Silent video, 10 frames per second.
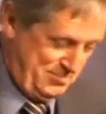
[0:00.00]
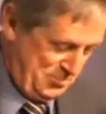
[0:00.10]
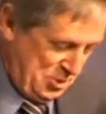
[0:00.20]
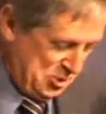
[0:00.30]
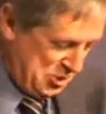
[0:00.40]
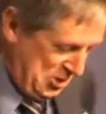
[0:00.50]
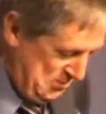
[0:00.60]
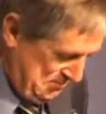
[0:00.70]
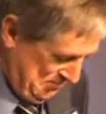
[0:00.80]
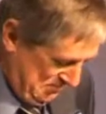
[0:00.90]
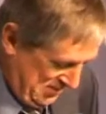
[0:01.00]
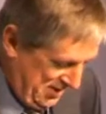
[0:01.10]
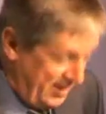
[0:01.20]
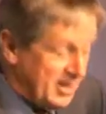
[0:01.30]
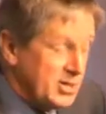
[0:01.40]
Good, good.
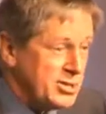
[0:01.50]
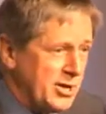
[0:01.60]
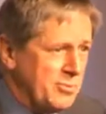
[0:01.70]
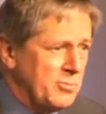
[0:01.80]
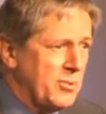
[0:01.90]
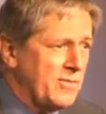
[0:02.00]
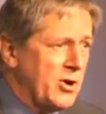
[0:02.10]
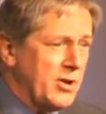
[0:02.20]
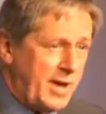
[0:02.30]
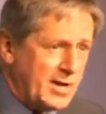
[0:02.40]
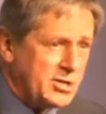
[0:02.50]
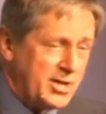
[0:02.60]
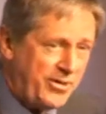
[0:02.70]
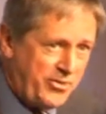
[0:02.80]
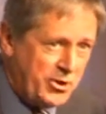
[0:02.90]
So we've got,
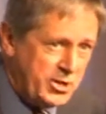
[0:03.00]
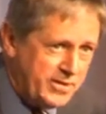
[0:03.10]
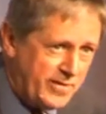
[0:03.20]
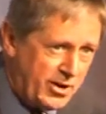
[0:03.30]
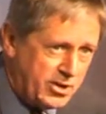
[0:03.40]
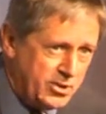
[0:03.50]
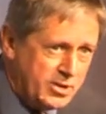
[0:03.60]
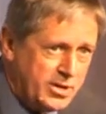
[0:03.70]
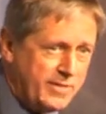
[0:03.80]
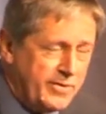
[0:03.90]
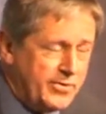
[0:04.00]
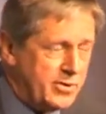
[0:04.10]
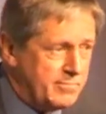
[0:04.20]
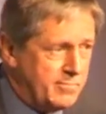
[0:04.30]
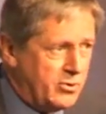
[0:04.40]
actually a third is very good, given
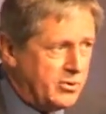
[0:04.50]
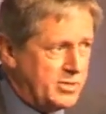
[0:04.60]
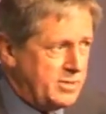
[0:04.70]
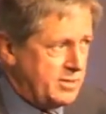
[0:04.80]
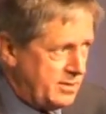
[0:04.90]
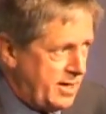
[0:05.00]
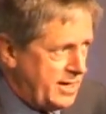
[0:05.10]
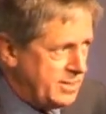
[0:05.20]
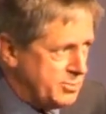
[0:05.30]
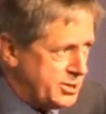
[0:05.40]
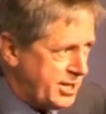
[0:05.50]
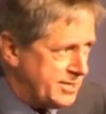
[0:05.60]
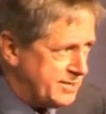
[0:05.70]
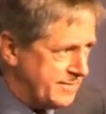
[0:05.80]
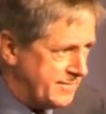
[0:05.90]
that more than
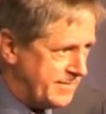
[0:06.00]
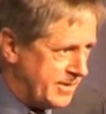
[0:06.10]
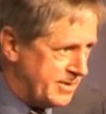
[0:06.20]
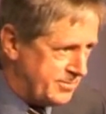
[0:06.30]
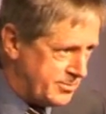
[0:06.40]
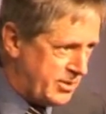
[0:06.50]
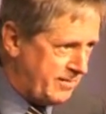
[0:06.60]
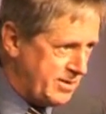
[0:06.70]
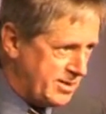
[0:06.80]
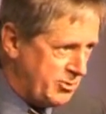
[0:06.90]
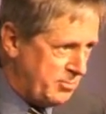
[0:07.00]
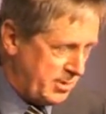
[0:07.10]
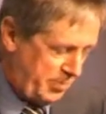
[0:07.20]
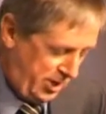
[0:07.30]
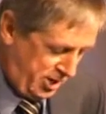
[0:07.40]
80% of travel is normally
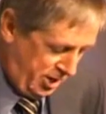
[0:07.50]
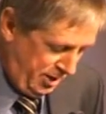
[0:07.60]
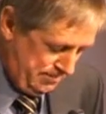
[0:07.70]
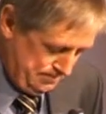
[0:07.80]
by car.